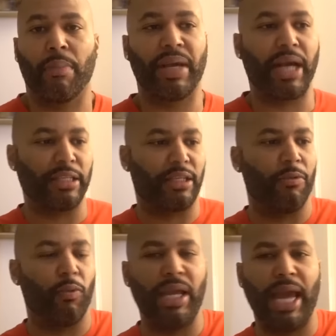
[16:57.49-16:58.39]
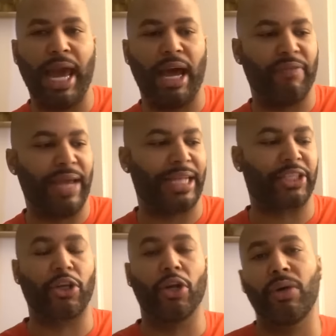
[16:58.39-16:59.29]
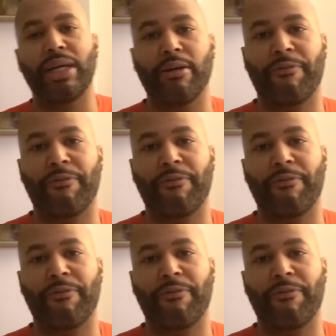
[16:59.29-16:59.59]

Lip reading: because we have excluded the